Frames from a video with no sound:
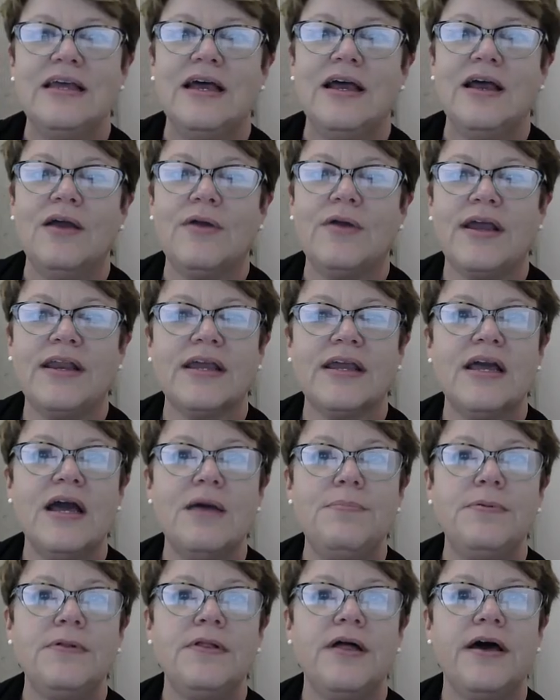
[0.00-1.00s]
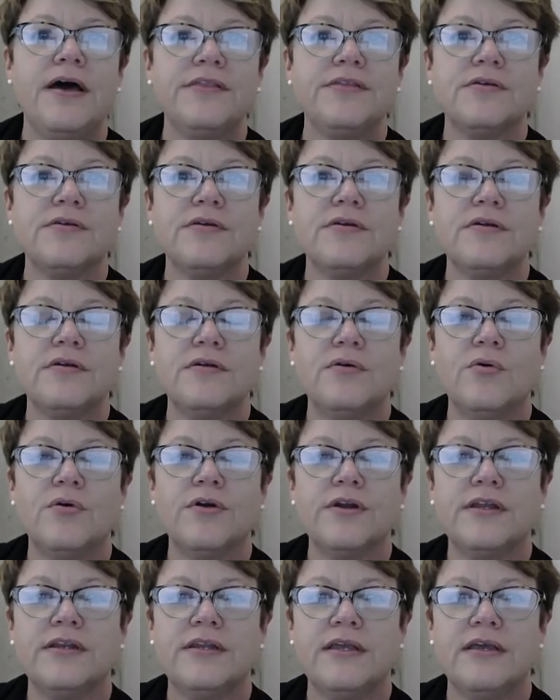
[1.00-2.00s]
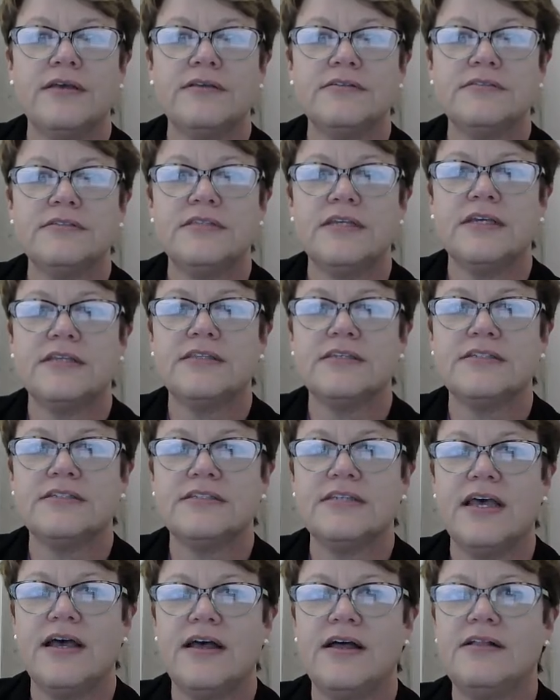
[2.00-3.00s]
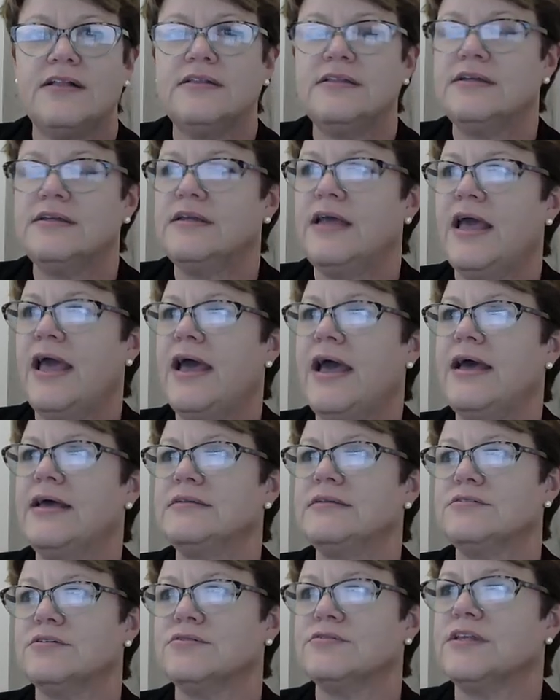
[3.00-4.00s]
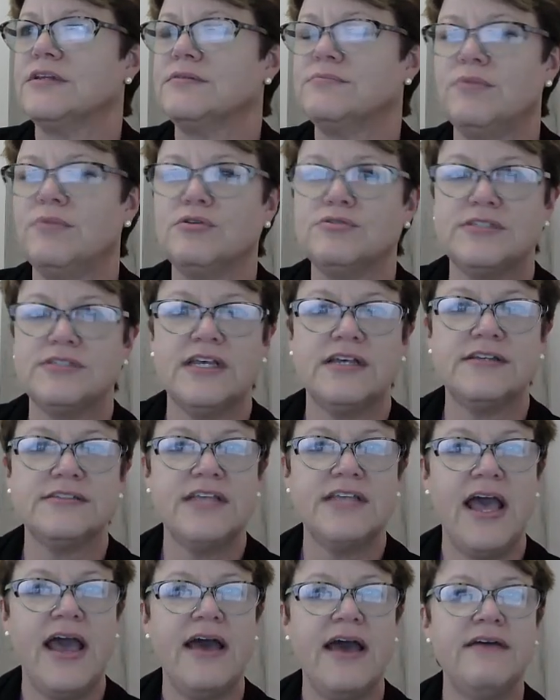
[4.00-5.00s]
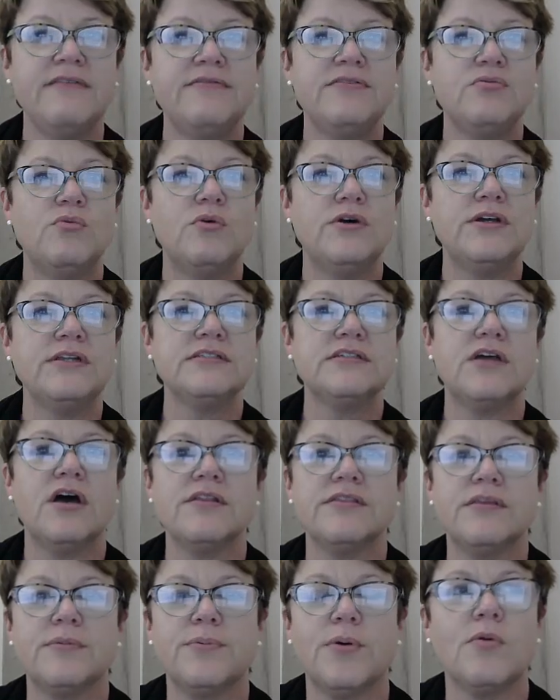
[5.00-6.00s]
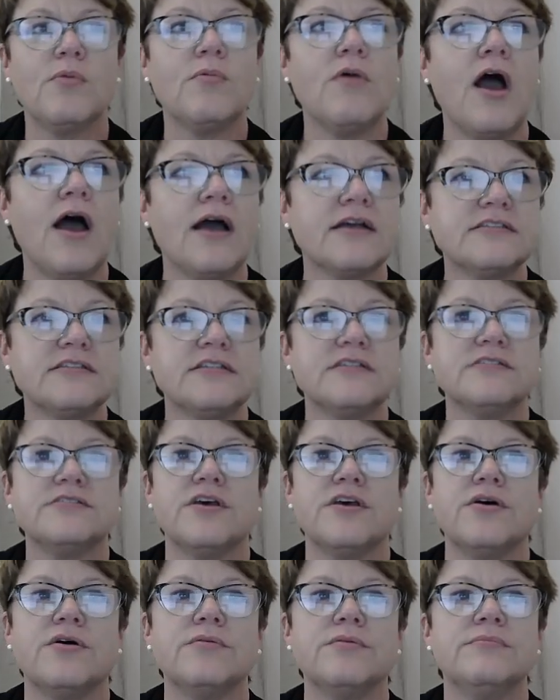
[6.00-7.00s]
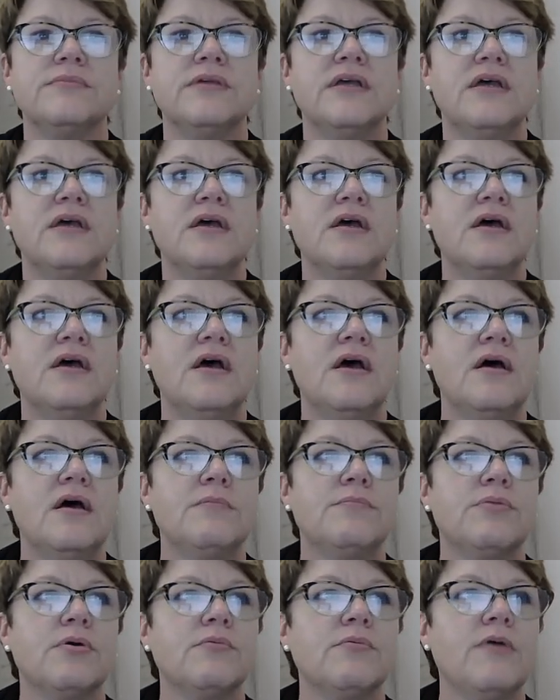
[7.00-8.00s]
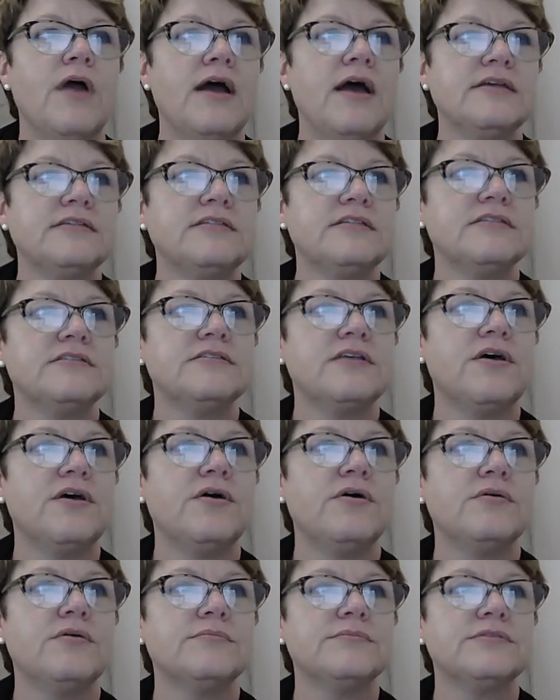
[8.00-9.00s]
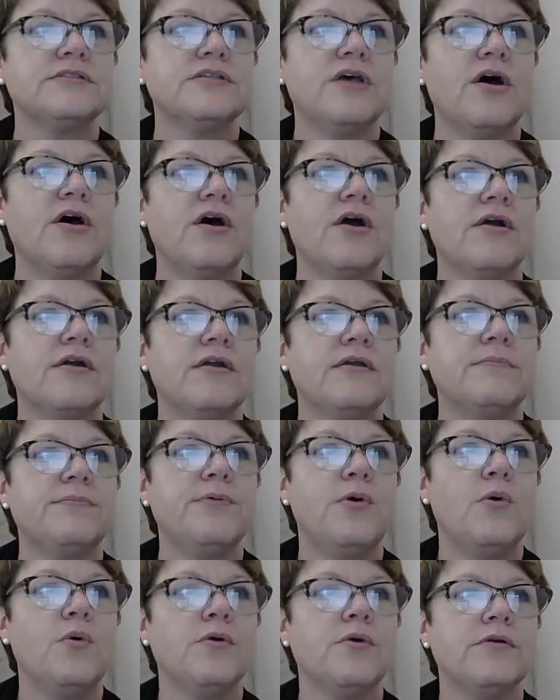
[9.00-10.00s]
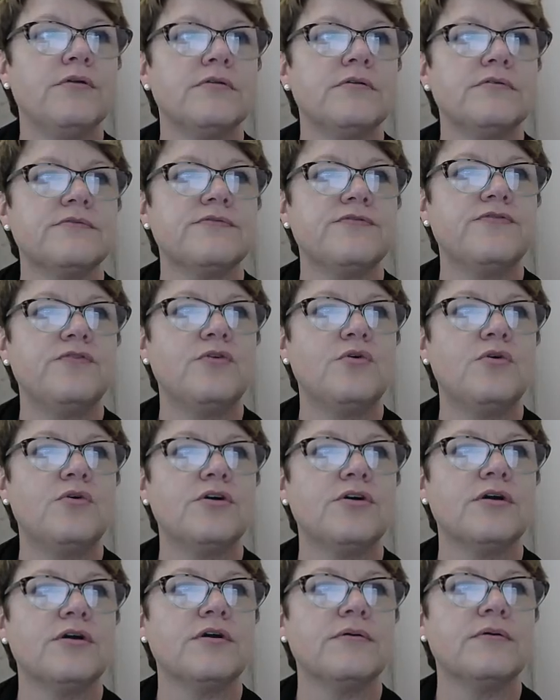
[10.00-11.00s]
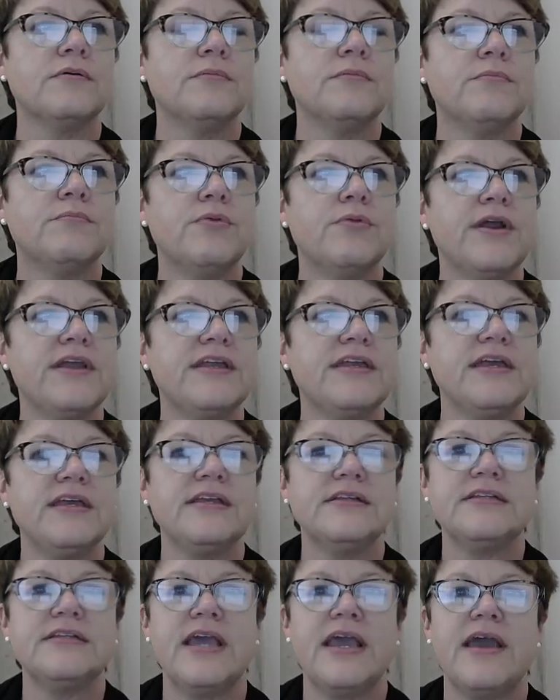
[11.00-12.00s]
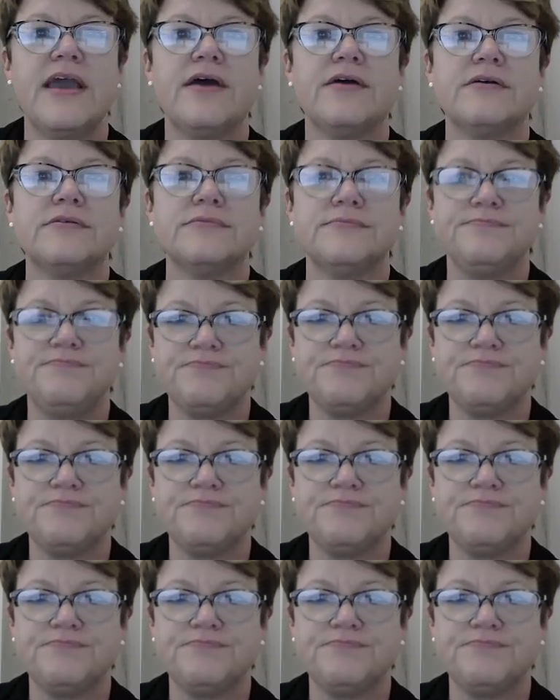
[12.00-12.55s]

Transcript: All right, a couple other organelles that the cell has, or that most cells have. One is called the peroxisome. Peroxisomes are important for breaking down